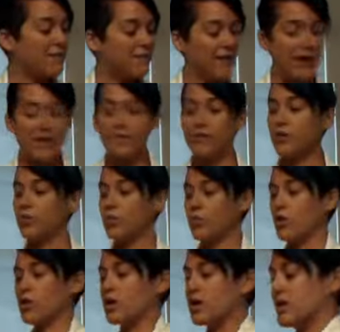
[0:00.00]
favorite
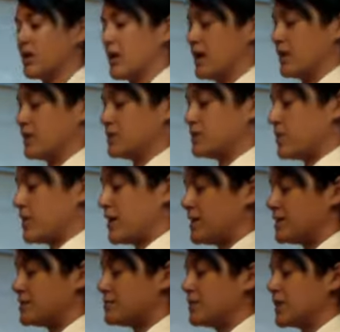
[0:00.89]
working
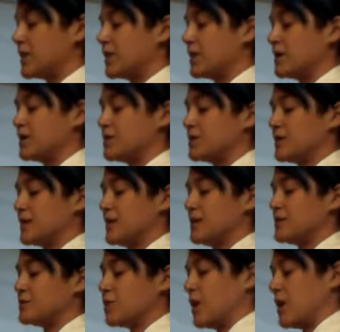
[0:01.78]
hairsprays because
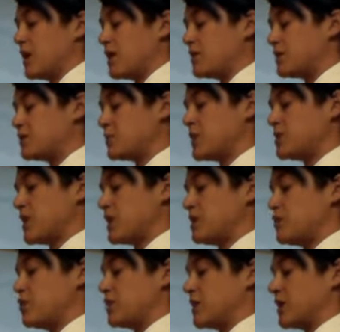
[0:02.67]
it's a hairspray
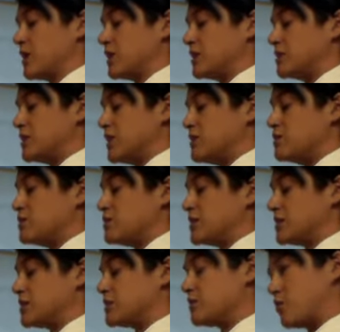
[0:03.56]
that you can continue to
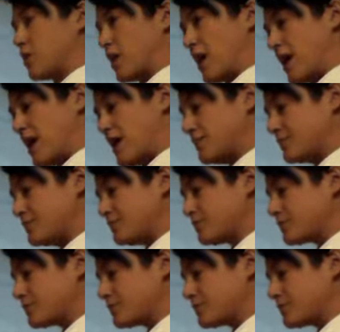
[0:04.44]
spray.